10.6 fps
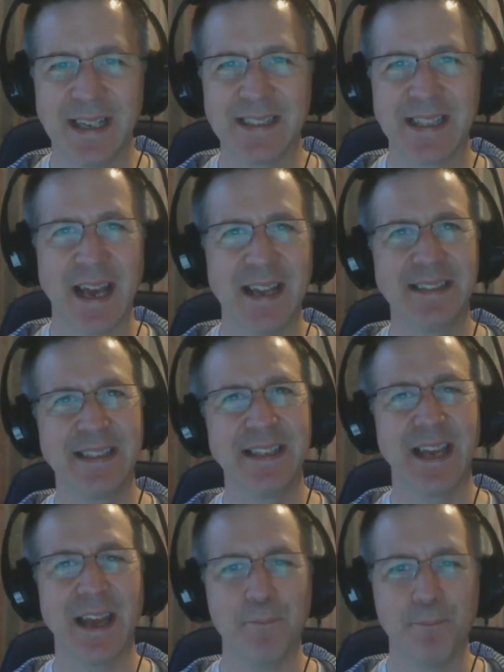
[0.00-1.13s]
is that I
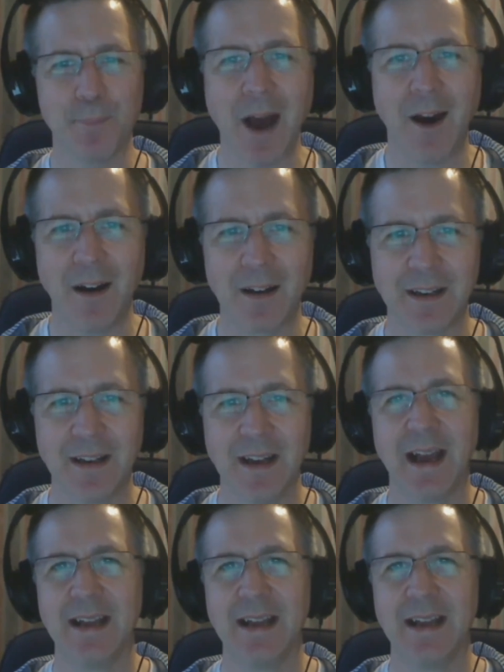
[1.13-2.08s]
did embark